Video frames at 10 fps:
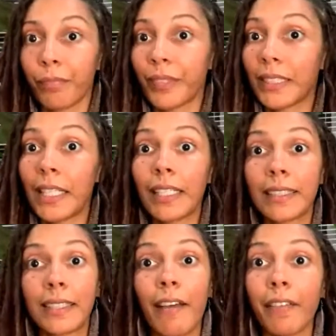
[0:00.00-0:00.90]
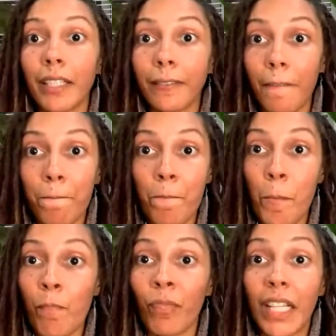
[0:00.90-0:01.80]
6, 7
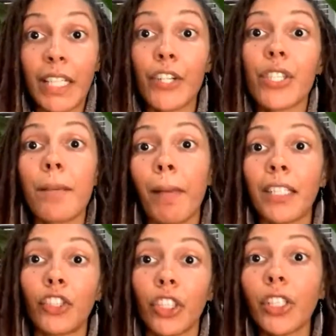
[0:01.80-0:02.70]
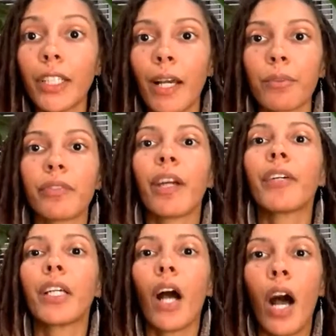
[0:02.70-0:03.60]
years in my journey, I was
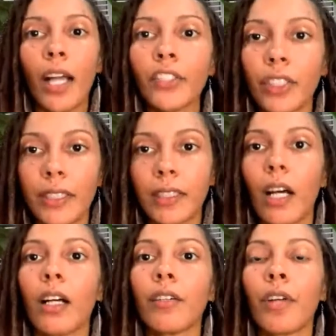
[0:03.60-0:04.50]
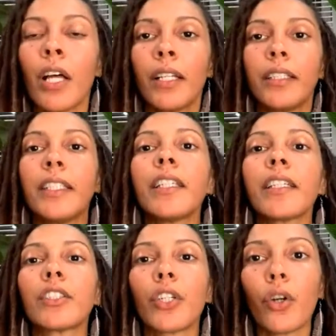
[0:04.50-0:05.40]
very conscious of needing
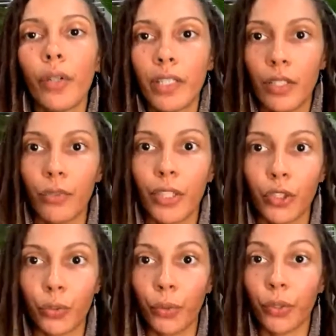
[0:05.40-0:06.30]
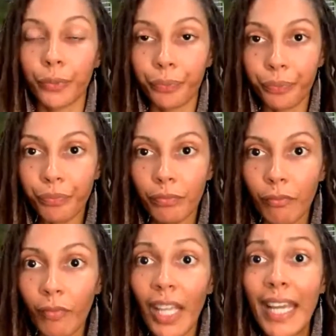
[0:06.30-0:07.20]
to go into ritual
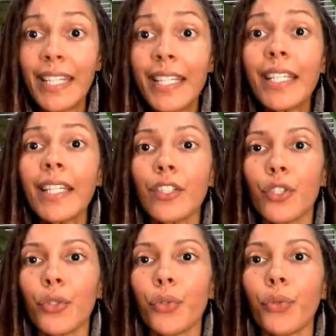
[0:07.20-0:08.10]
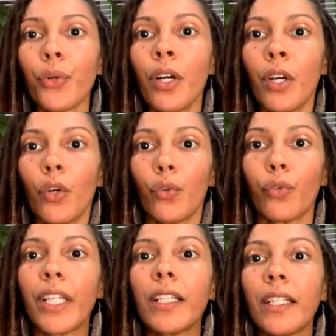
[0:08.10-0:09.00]
and needing to
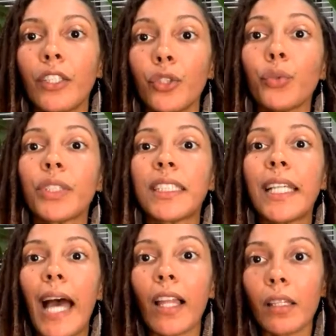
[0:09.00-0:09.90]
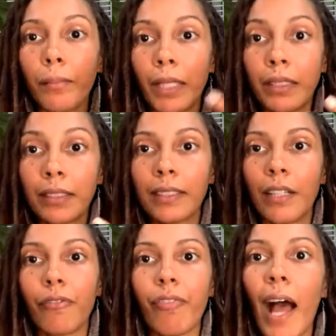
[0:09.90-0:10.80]
really use the elements
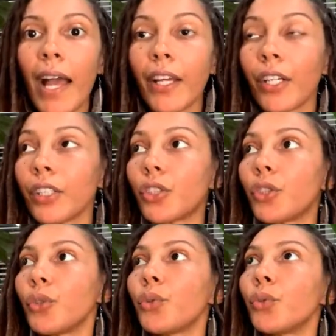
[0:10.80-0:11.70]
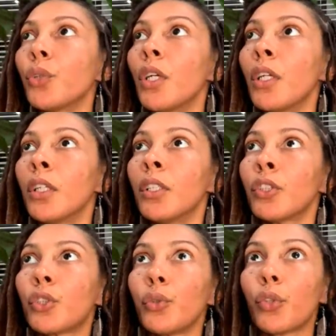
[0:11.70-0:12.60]
and fire to
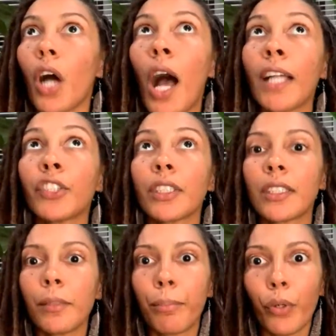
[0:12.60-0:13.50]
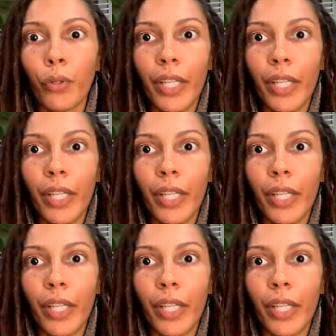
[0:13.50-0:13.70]
consciously pull